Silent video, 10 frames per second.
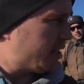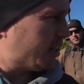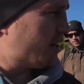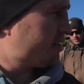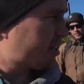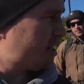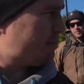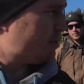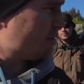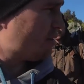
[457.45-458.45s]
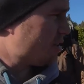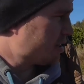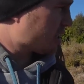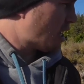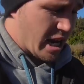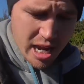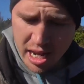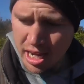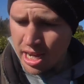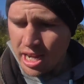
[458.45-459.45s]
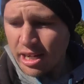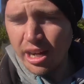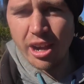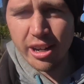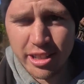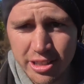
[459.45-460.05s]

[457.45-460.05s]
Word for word: you know, to keep you guys going